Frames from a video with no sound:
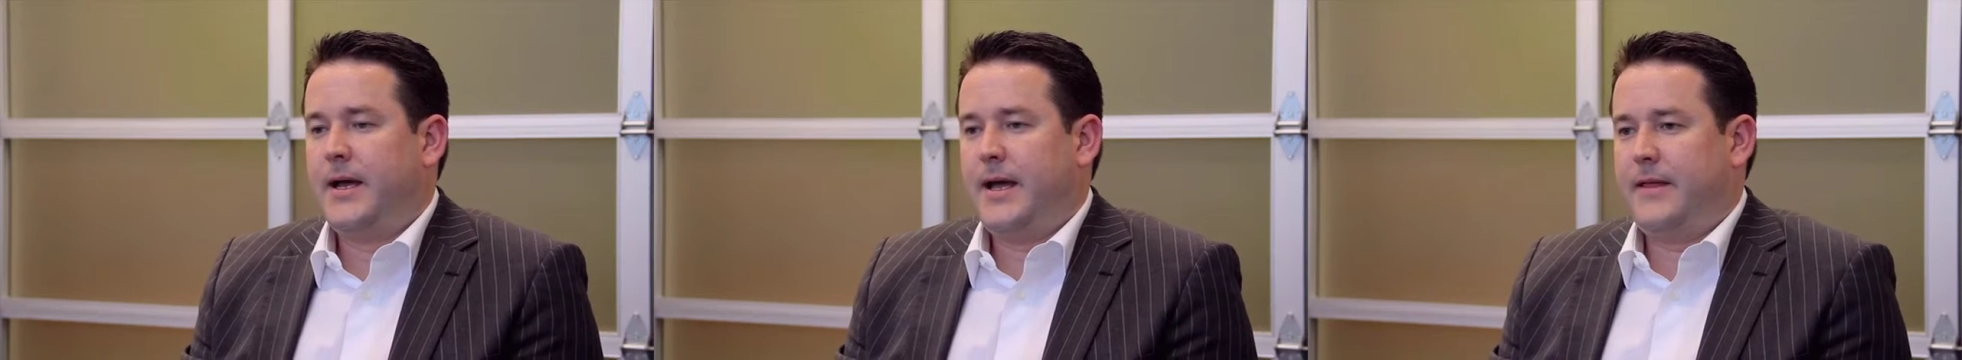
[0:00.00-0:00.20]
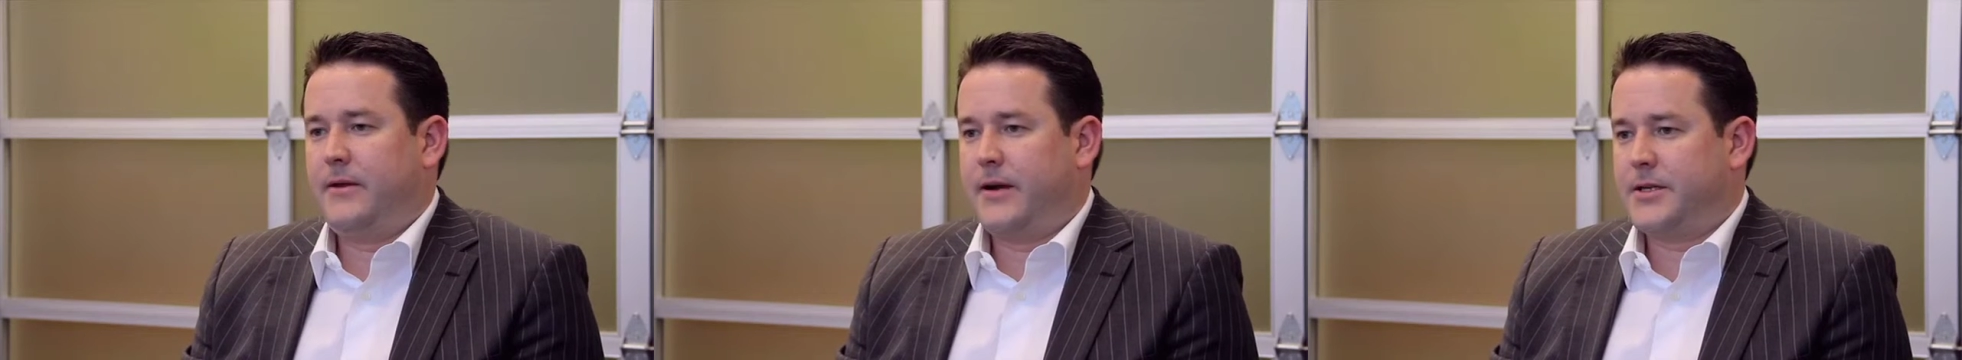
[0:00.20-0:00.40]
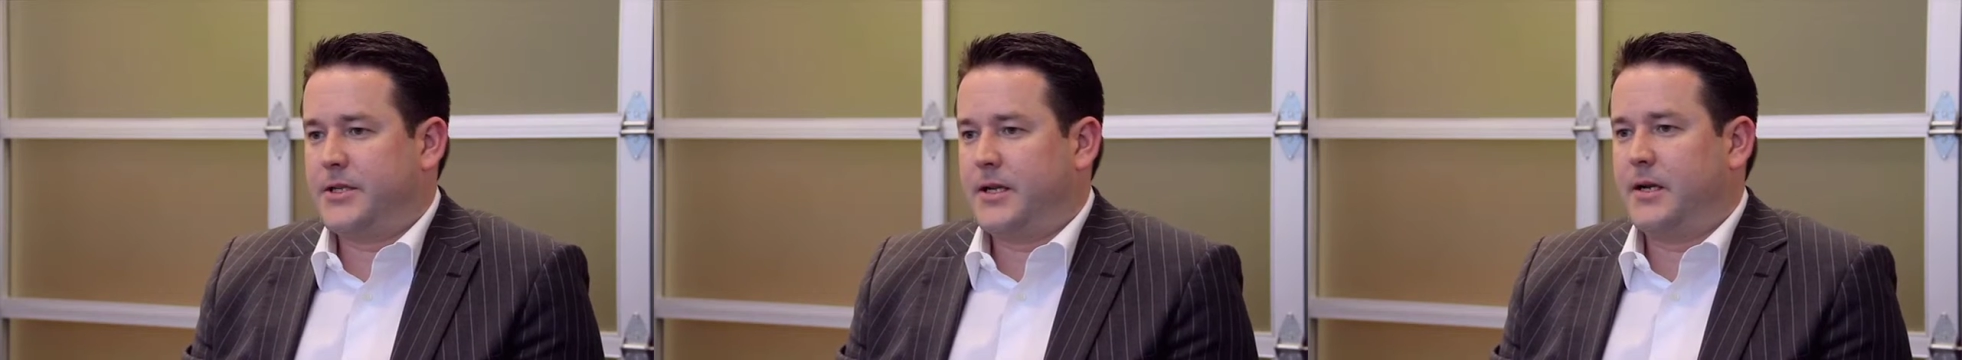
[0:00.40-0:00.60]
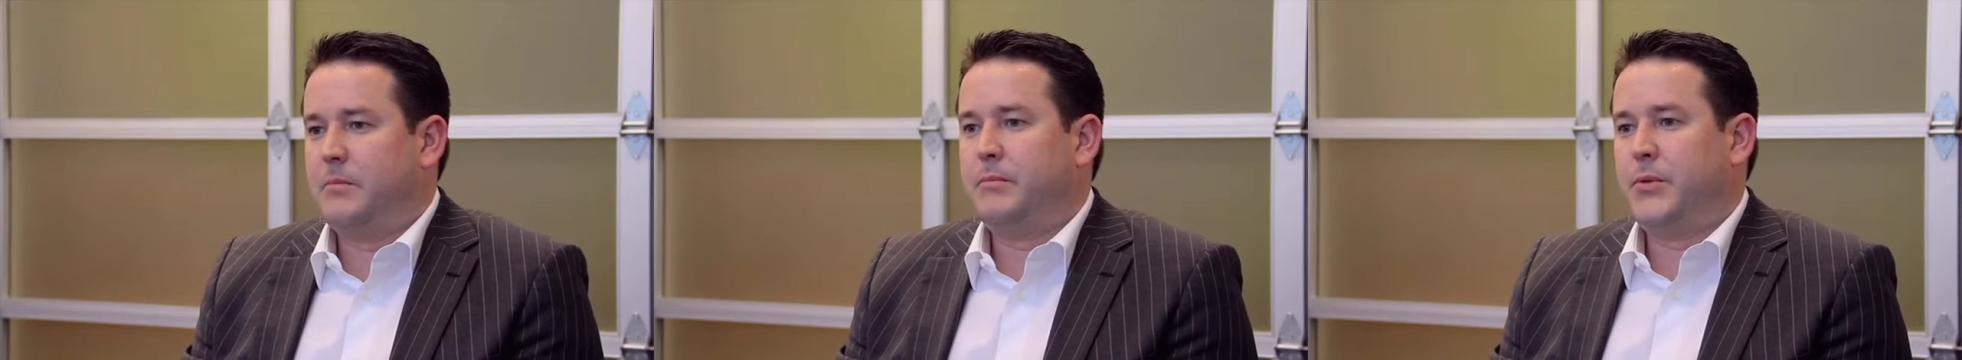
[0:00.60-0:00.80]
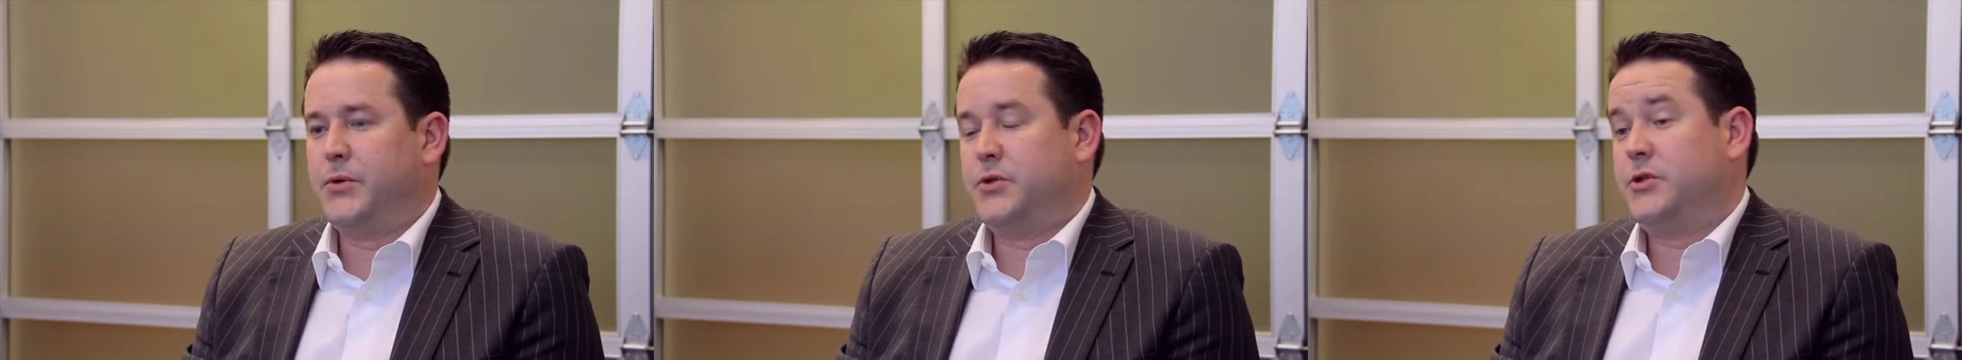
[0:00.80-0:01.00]
And they're actually
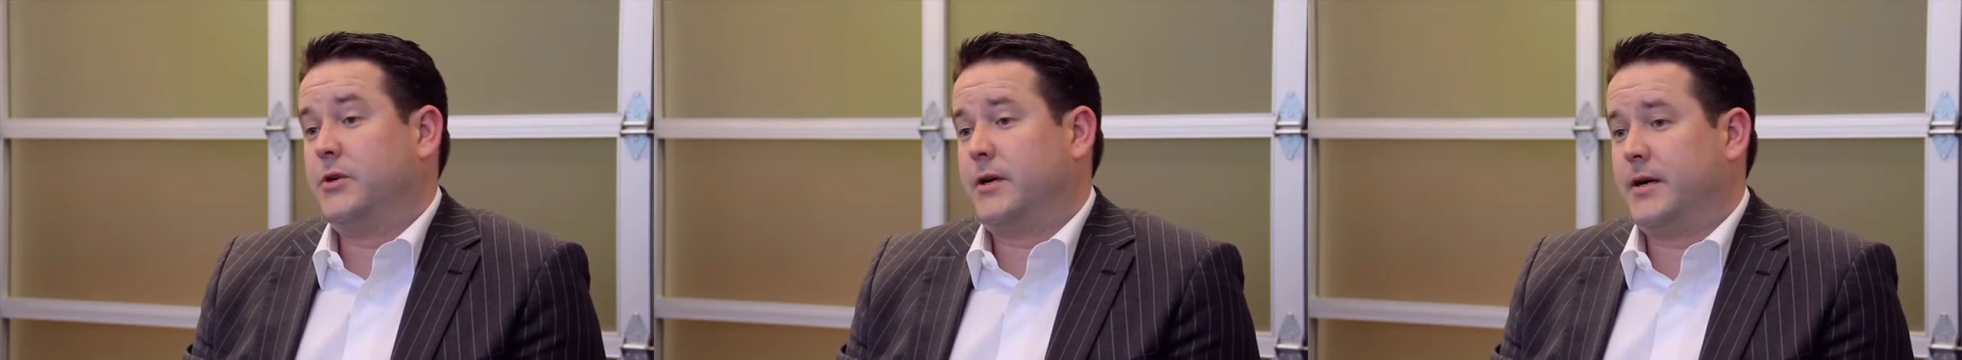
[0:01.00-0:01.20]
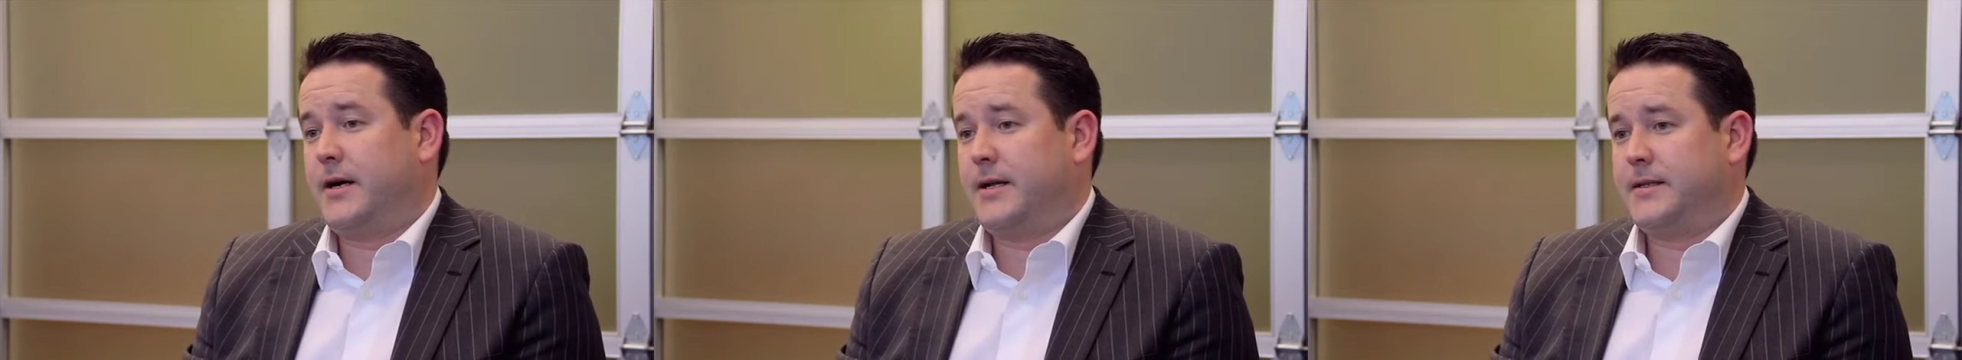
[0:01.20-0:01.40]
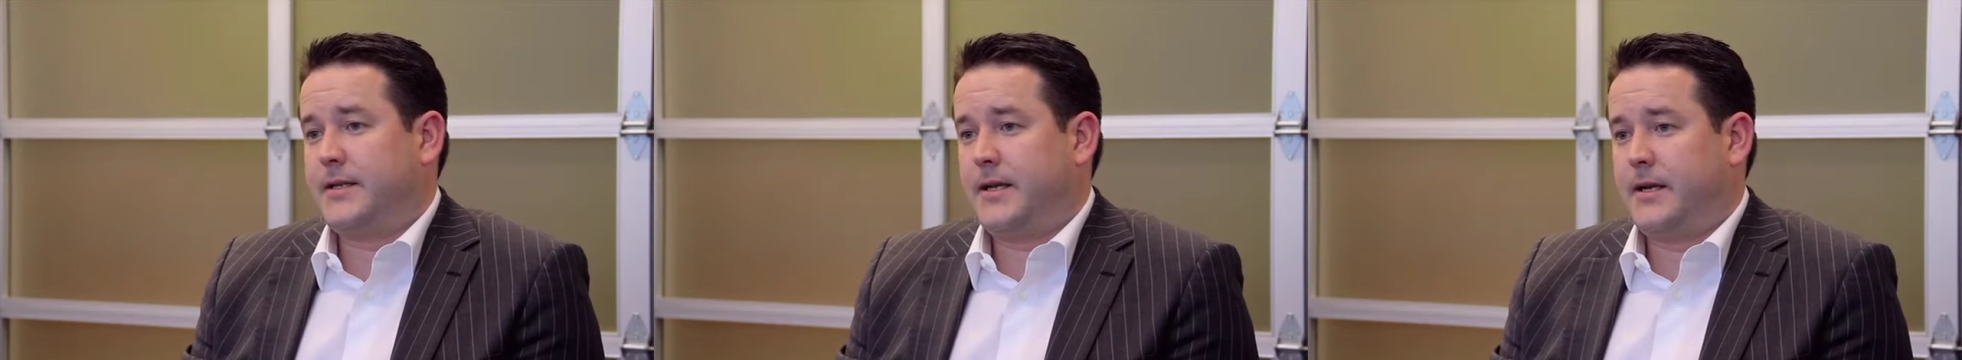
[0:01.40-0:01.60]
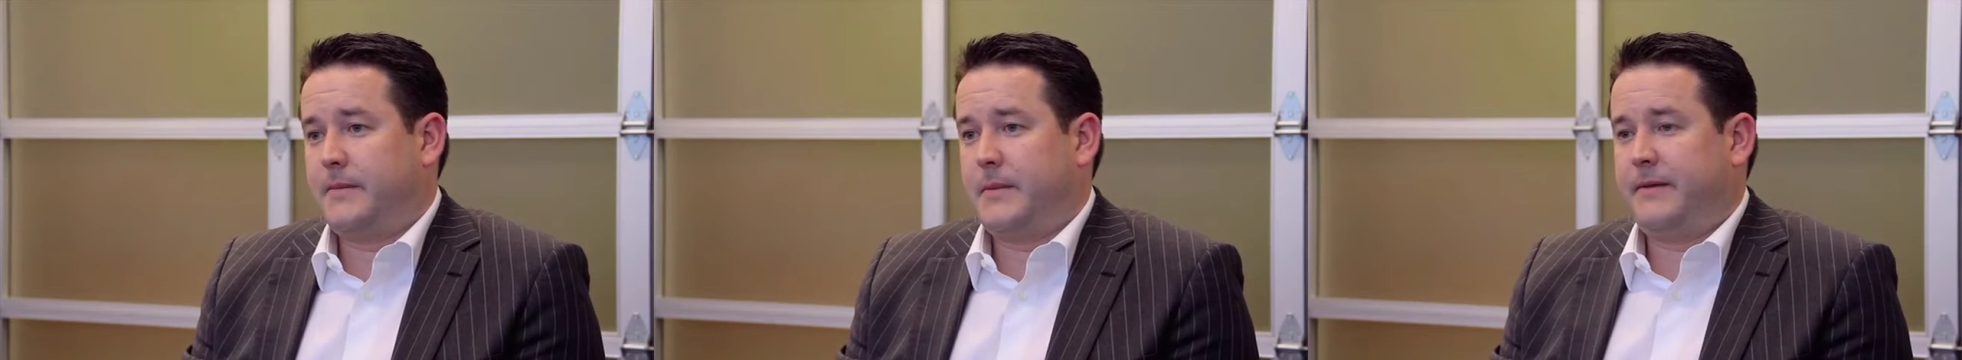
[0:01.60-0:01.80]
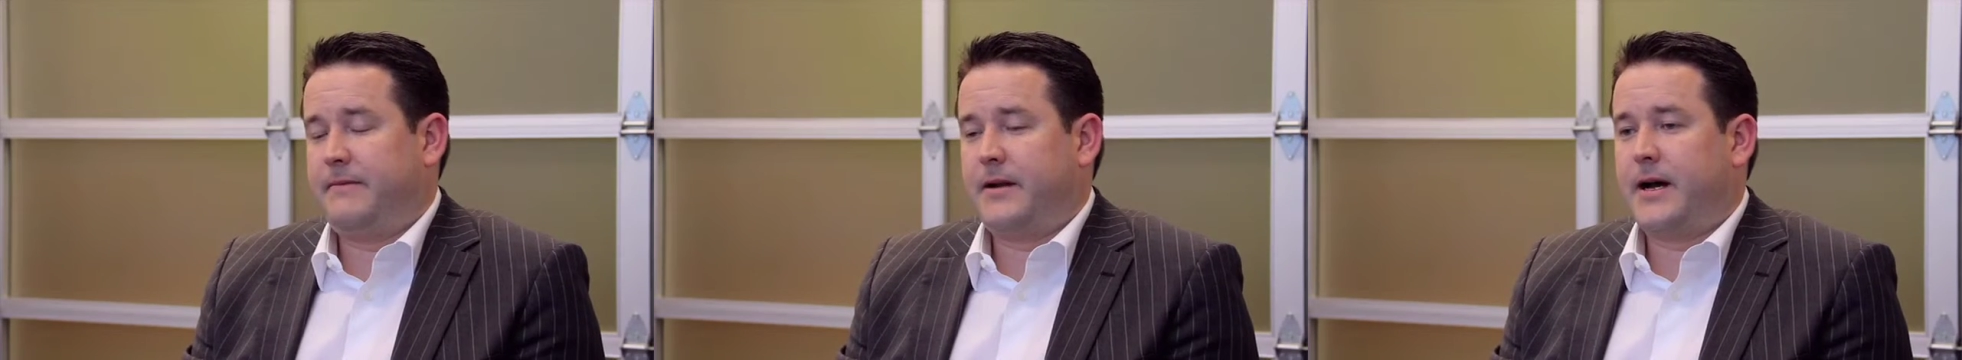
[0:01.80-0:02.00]
going to boost your content
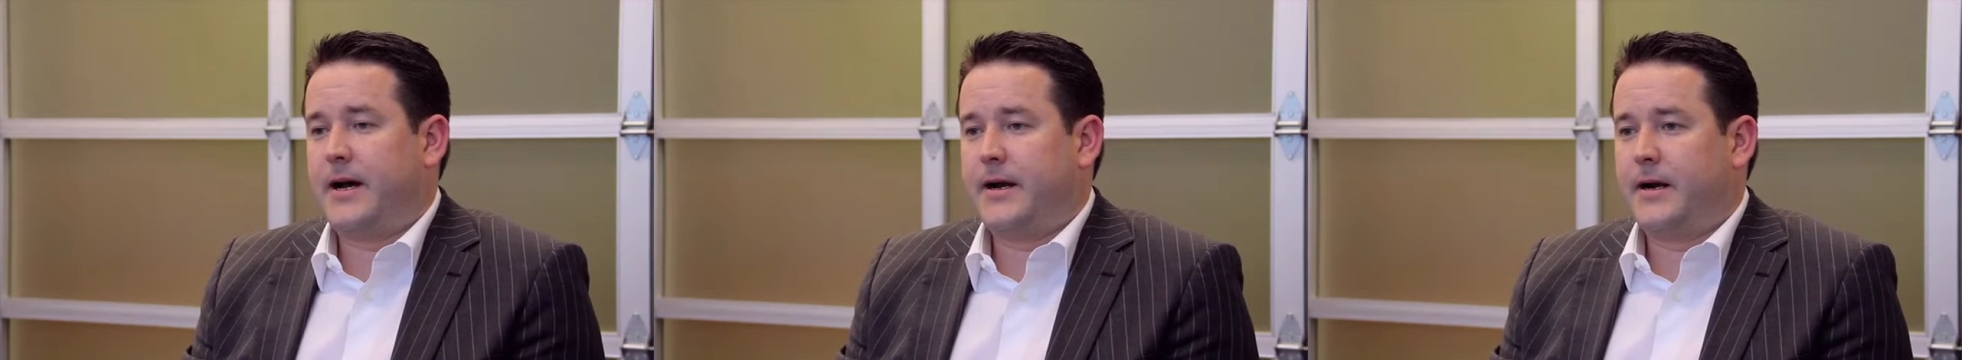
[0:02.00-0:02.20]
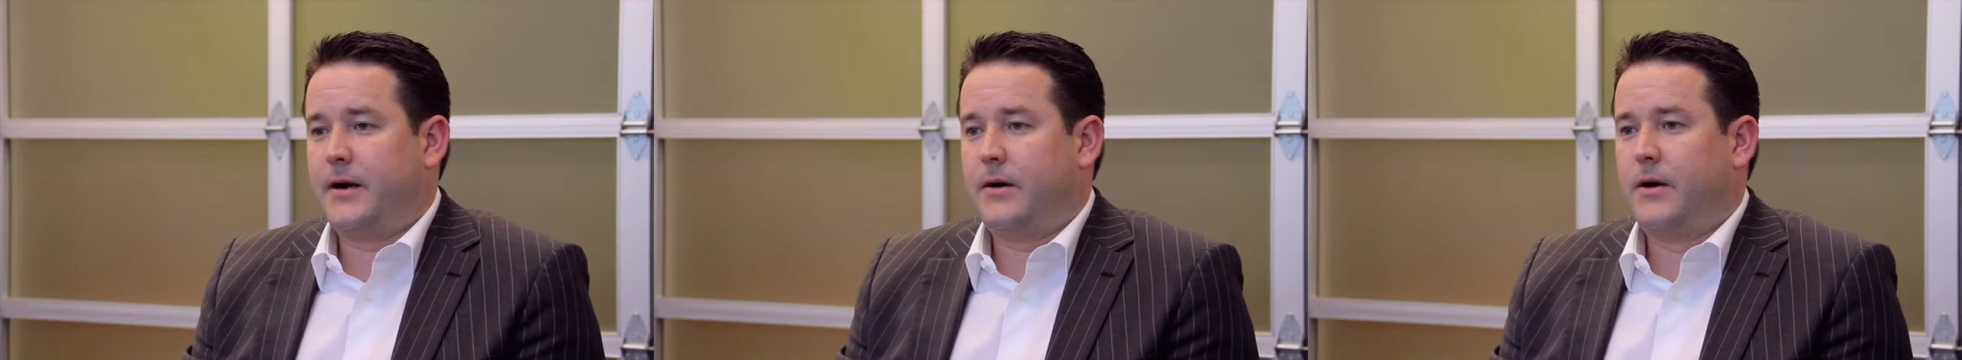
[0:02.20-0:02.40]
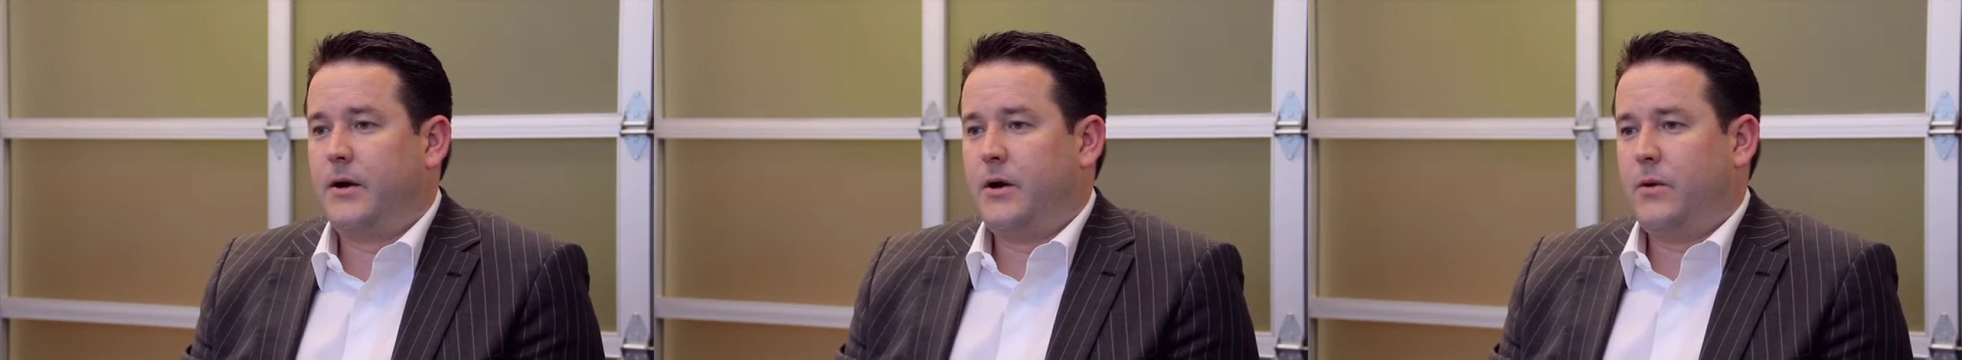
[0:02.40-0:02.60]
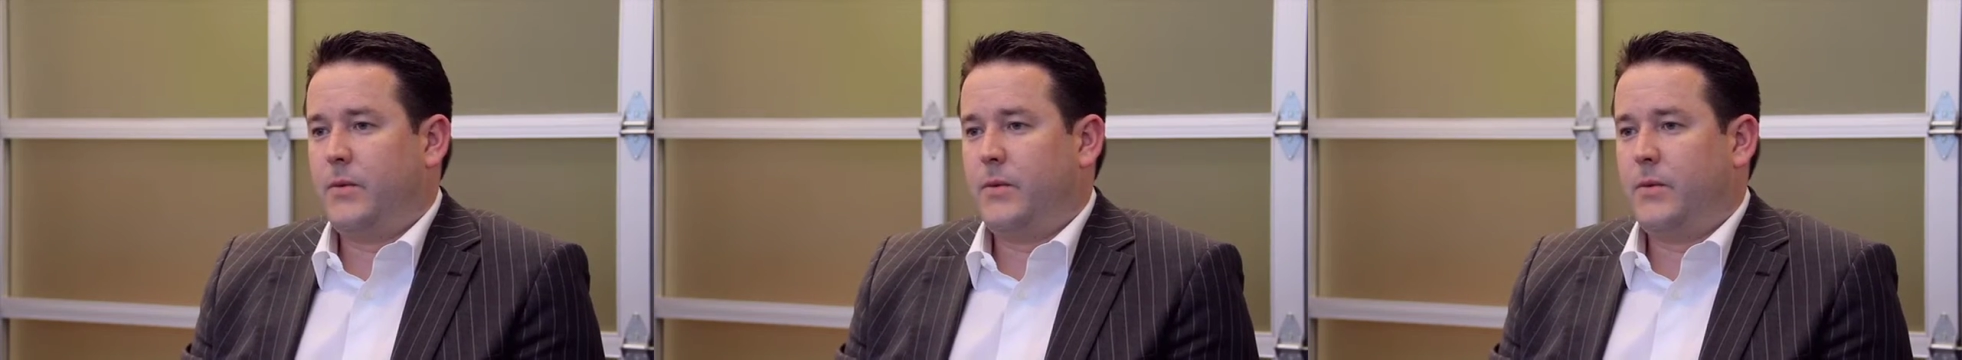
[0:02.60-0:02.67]
up even higher